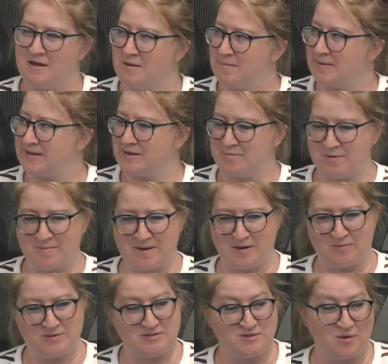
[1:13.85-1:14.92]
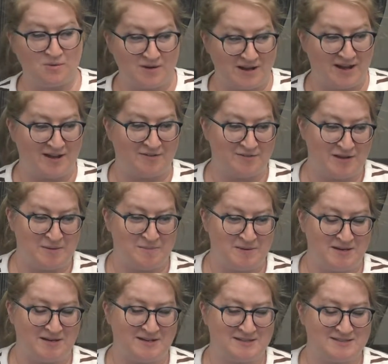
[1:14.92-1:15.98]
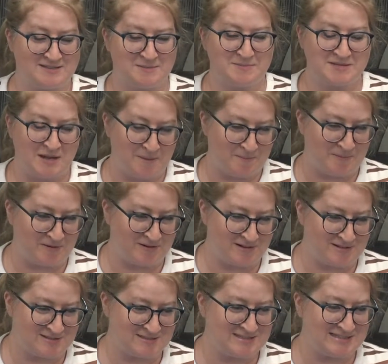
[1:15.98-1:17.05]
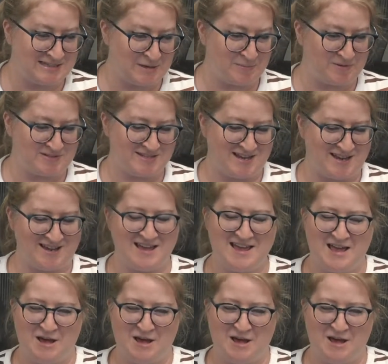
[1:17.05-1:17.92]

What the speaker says: but keep in mind we don't have a meeting in September because it's Labor Day.